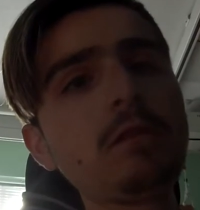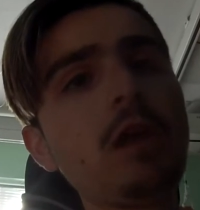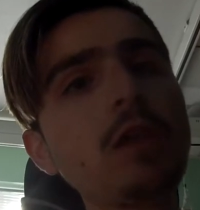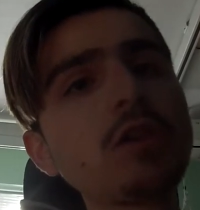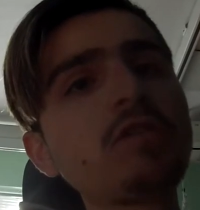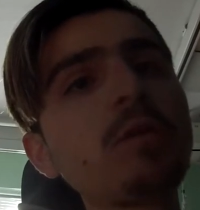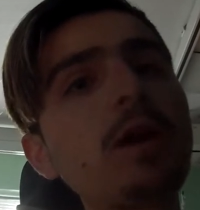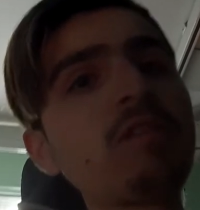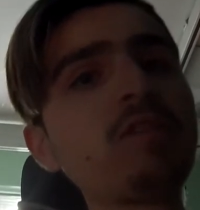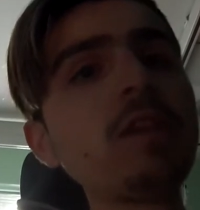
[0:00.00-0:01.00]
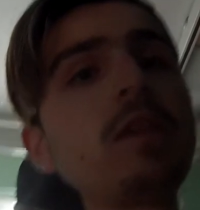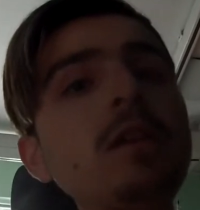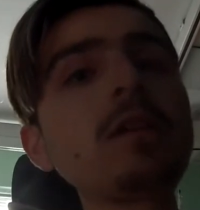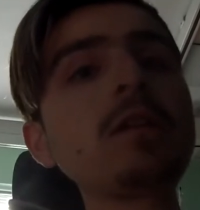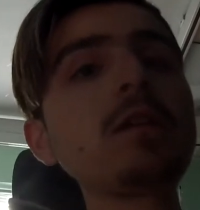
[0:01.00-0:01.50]
Just so I can see
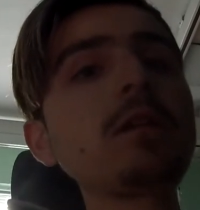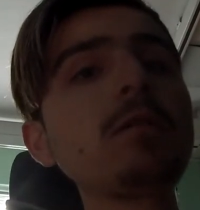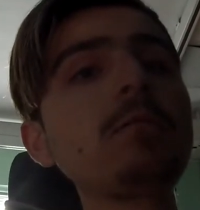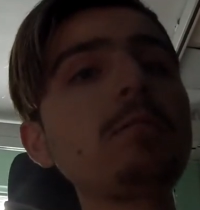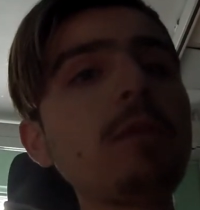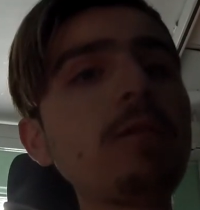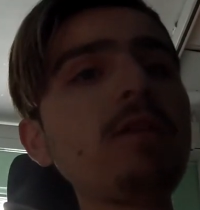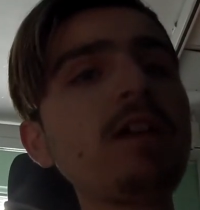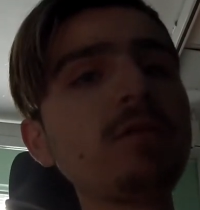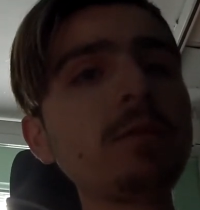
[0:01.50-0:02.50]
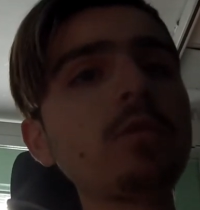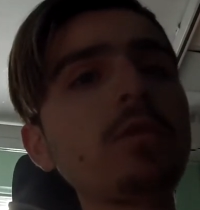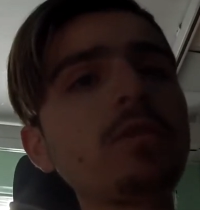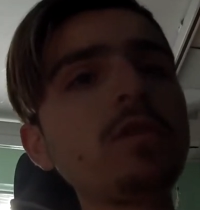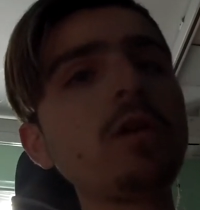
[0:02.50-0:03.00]
my face when I'm
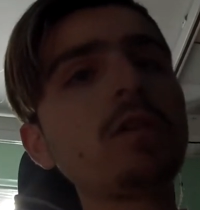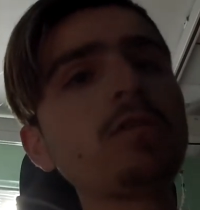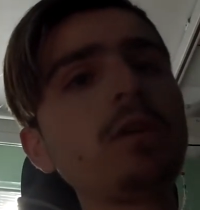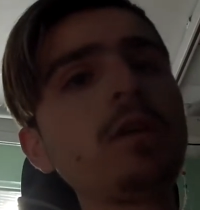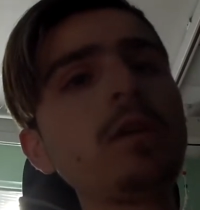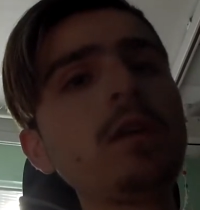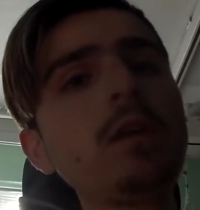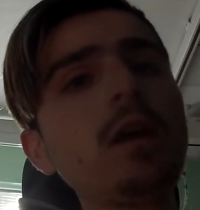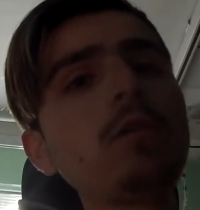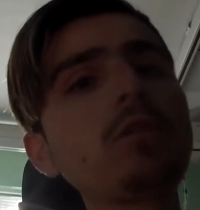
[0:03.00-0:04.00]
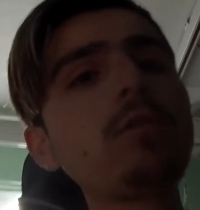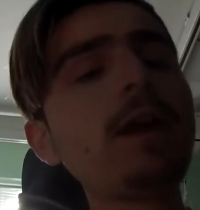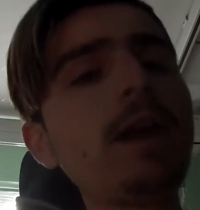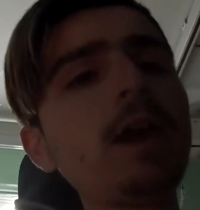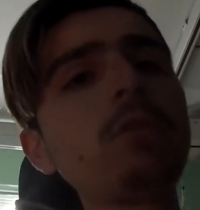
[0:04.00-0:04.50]
talking to you guys, so I got the
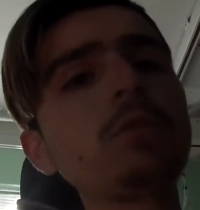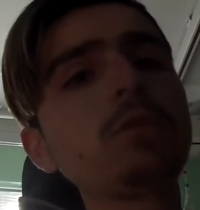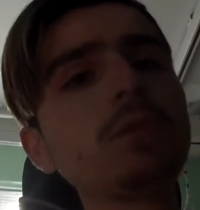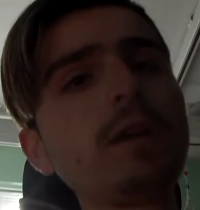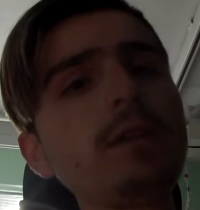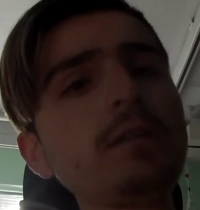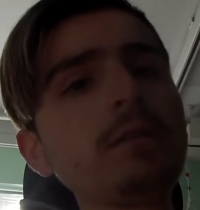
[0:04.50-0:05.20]
right angle and all that.